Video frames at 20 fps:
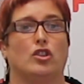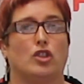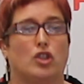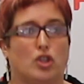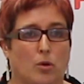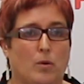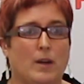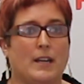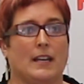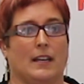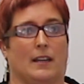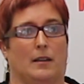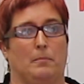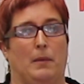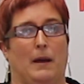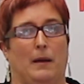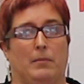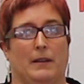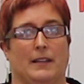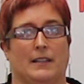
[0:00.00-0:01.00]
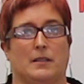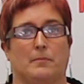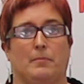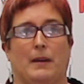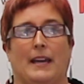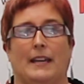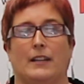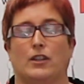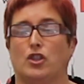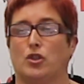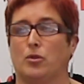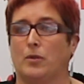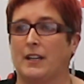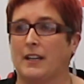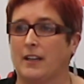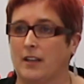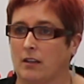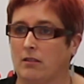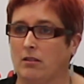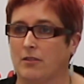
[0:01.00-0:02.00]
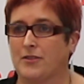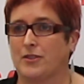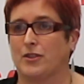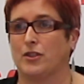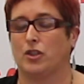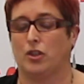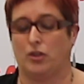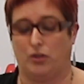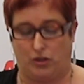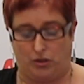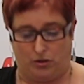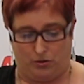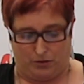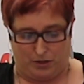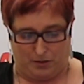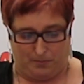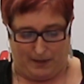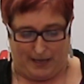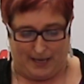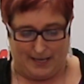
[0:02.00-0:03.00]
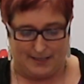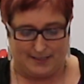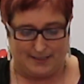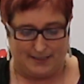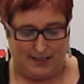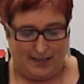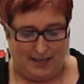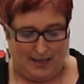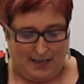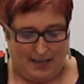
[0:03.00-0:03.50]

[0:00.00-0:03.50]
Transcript: joining in public debate, joining in constitutional debates.